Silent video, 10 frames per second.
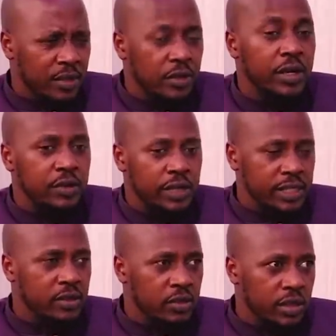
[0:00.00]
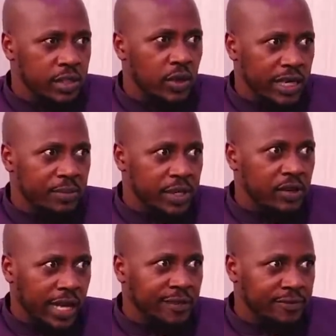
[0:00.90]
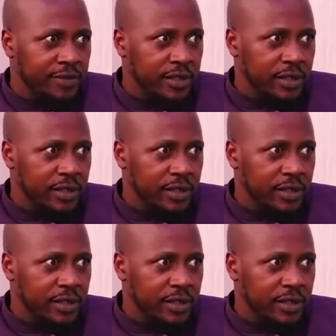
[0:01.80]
You know when you are single, you're used to a liberal life?